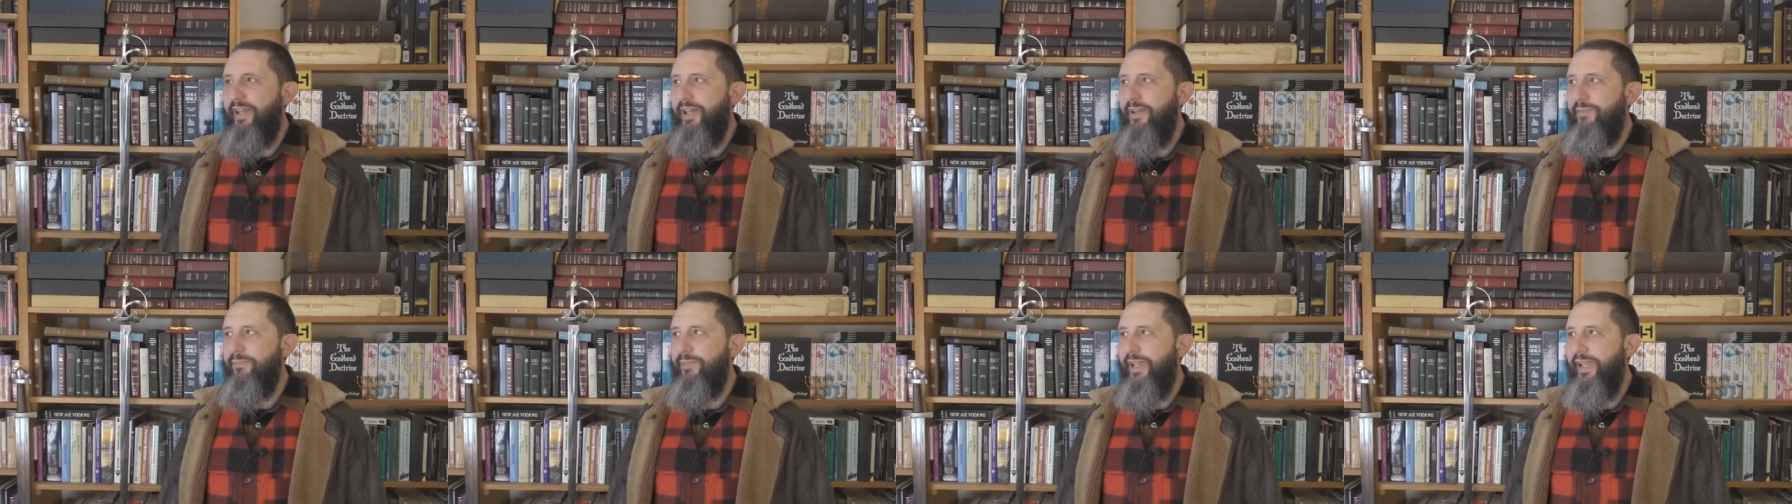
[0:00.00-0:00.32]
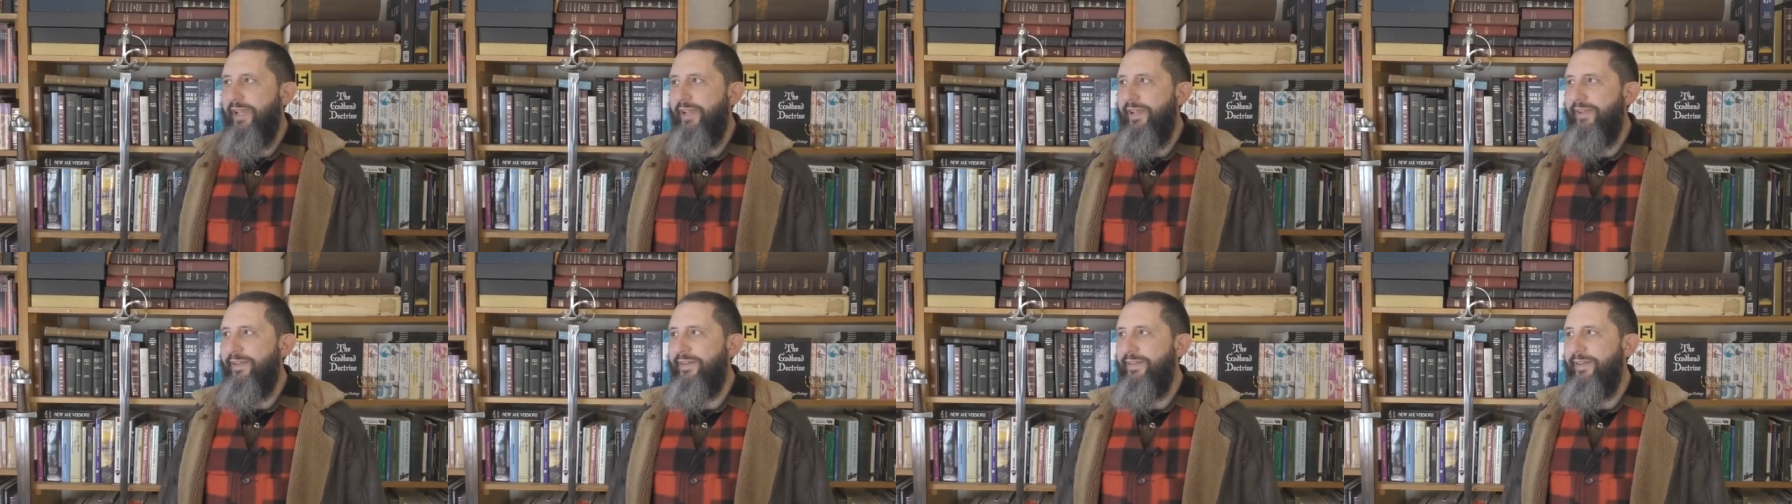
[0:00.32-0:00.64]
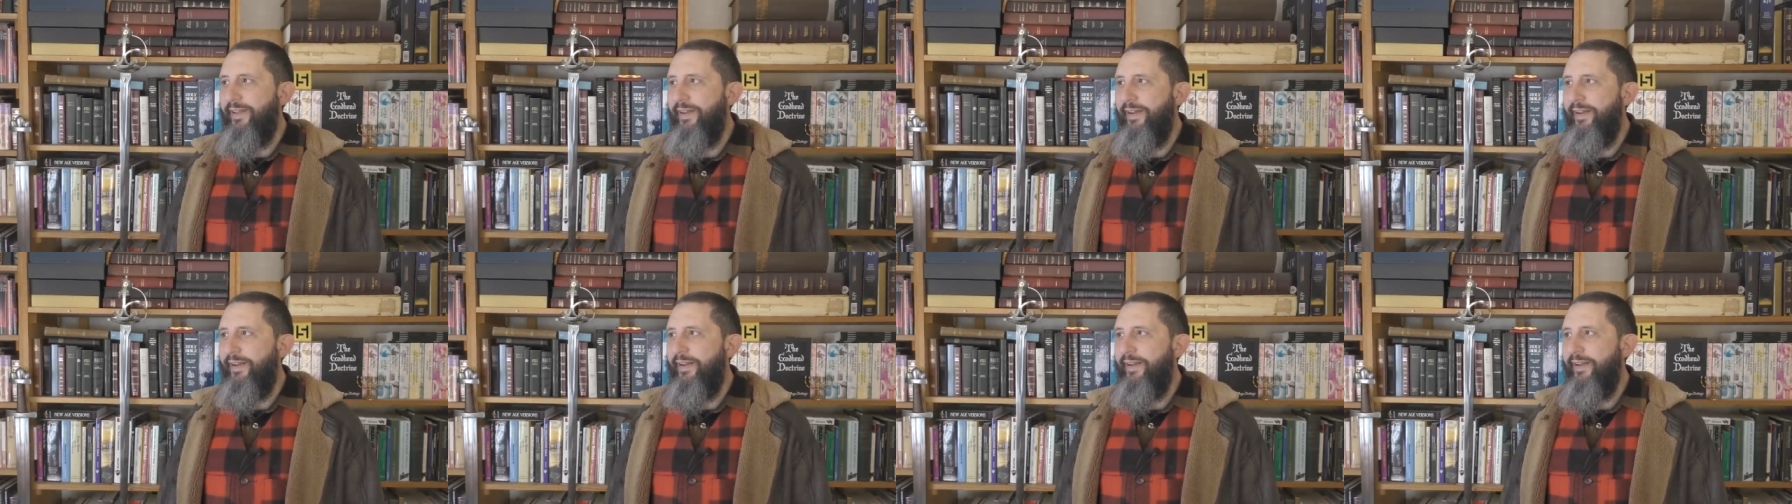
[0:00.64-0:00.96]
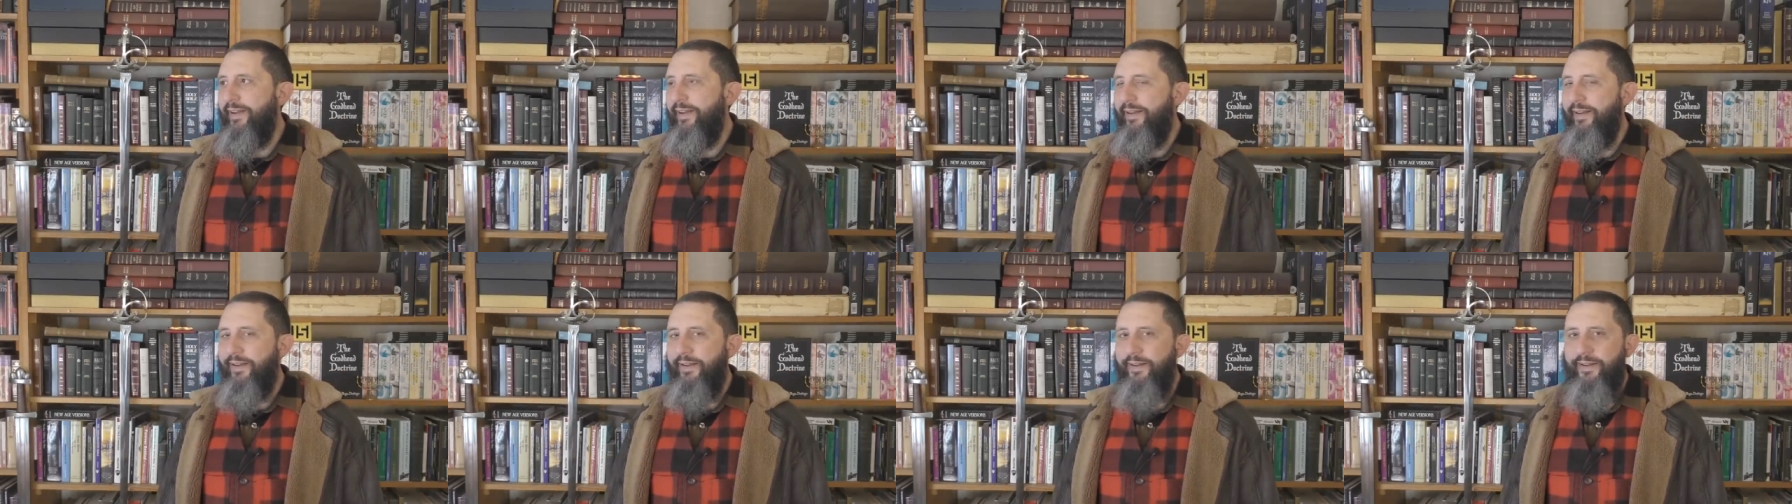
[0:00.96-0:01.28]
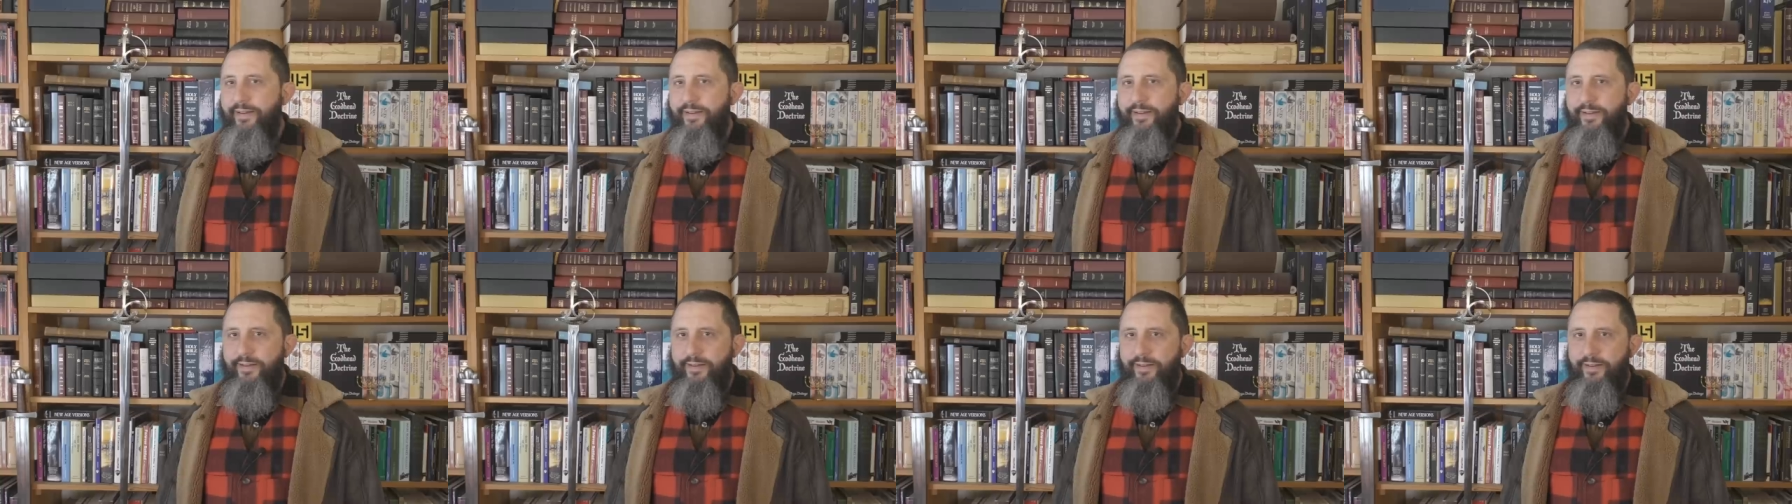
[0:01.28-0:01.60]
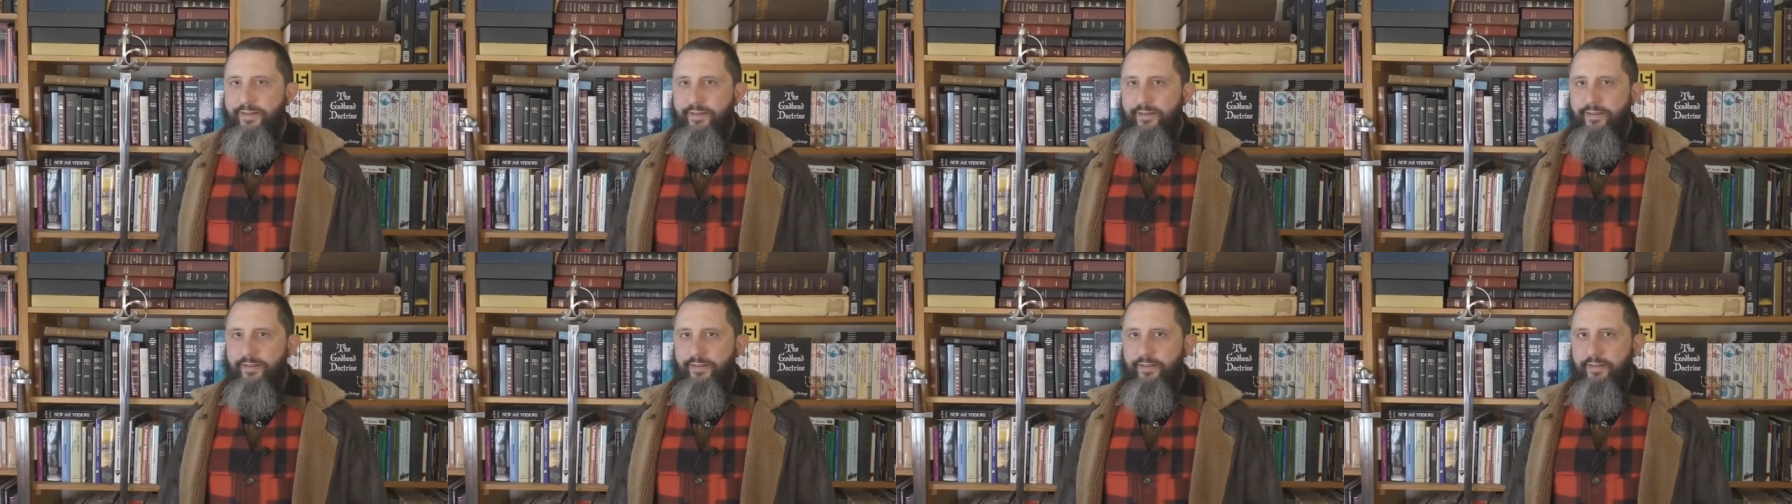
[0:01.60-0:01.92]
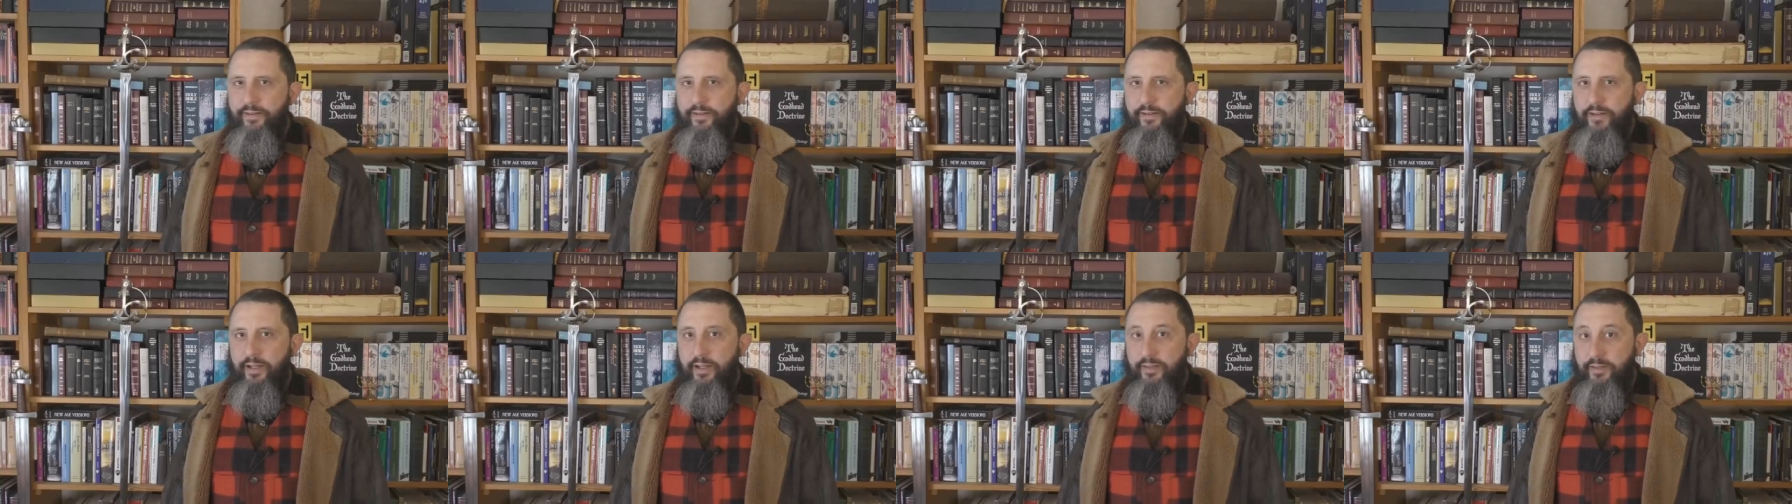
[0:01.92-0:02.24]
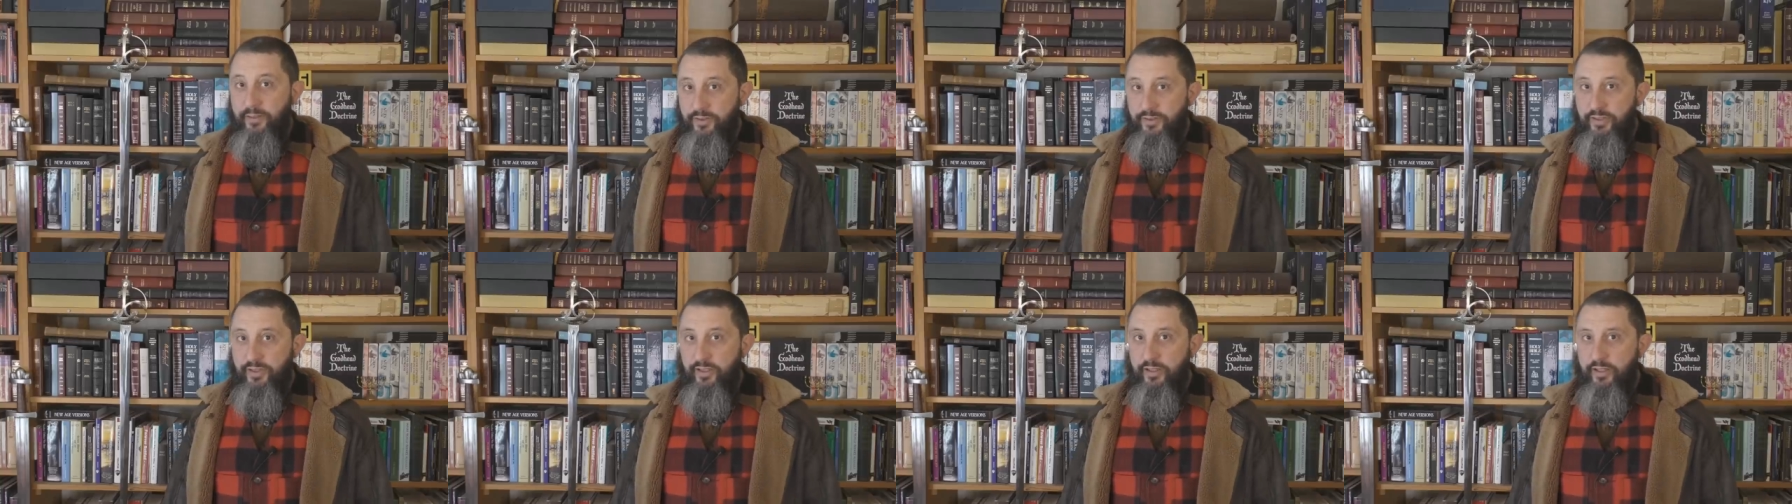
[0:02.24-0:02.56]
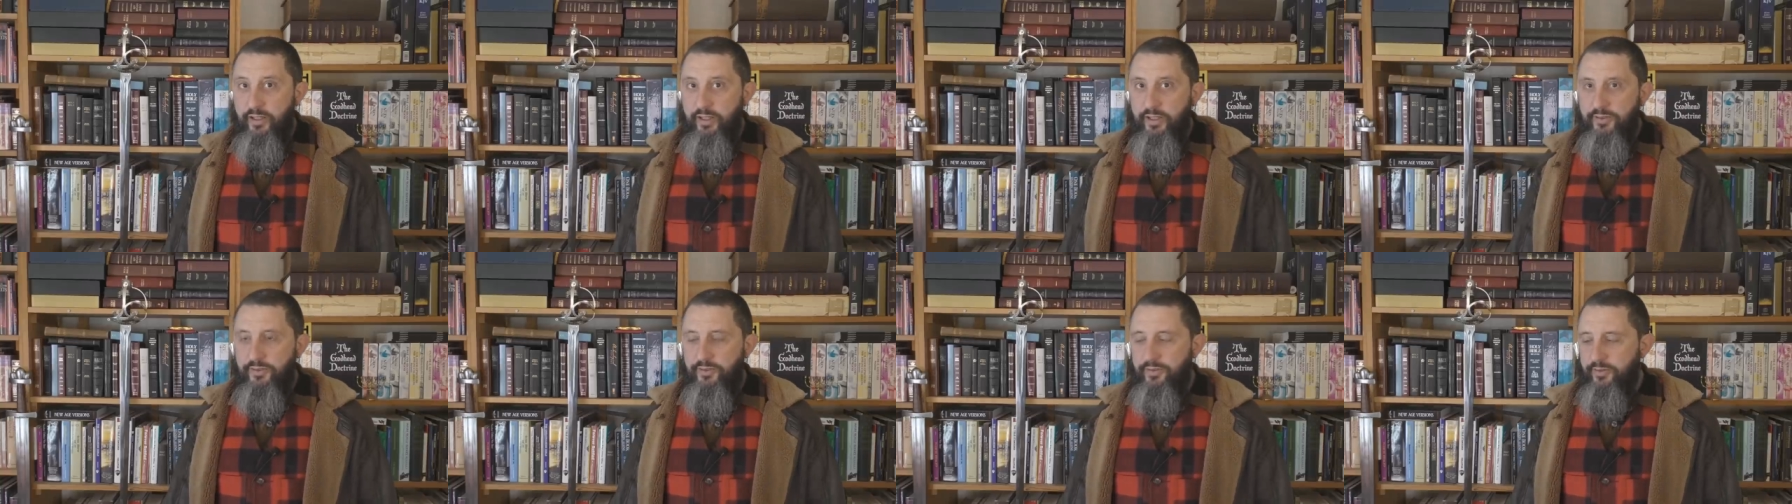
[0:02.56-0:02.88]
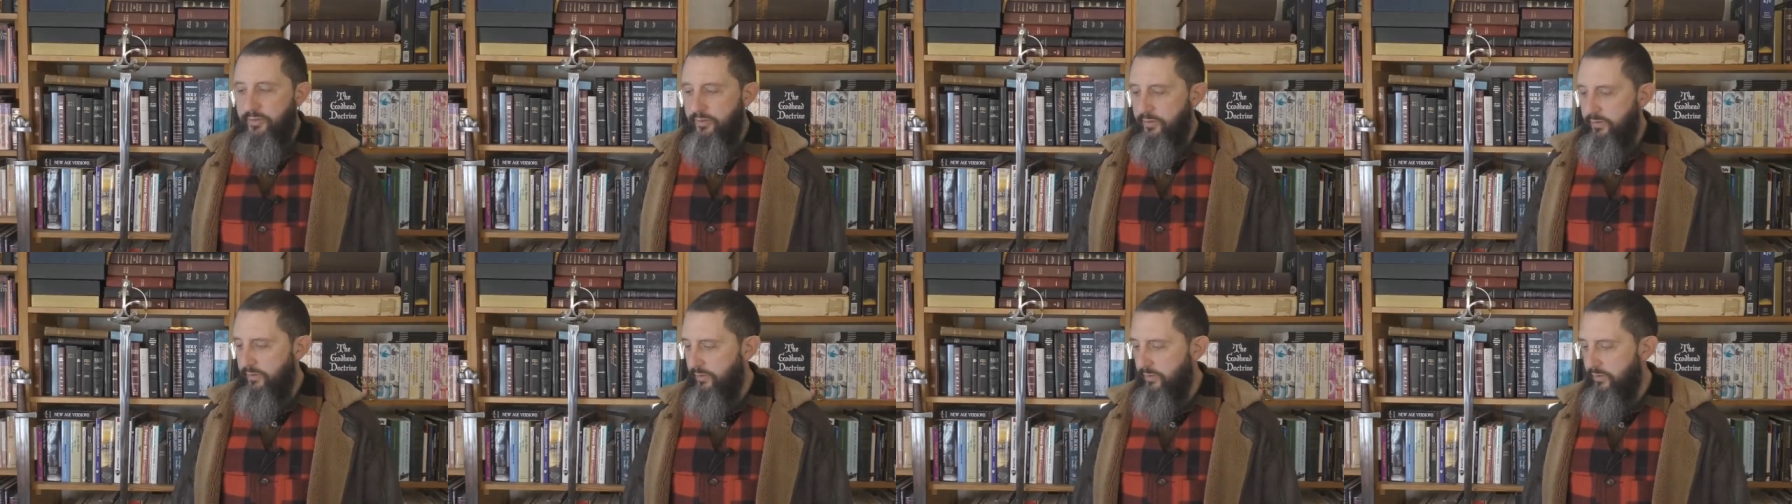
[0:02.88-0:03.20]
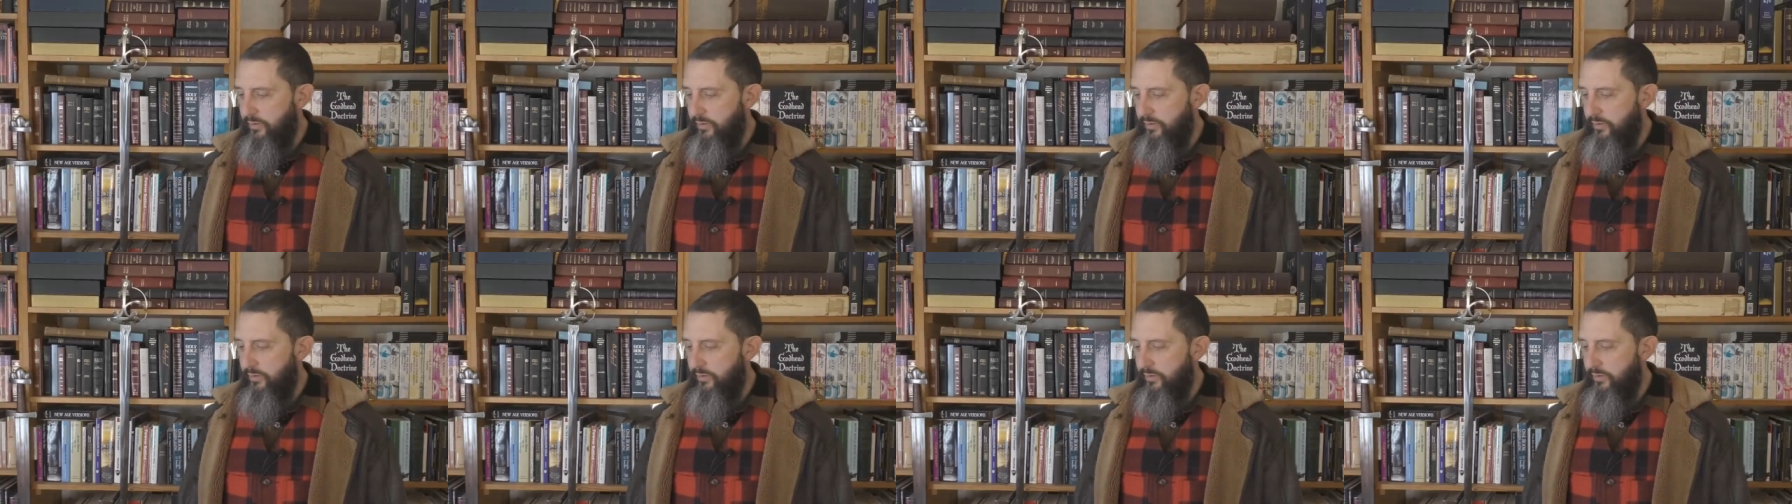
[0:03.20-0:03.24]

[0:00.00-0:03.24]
Amen. And they're serious.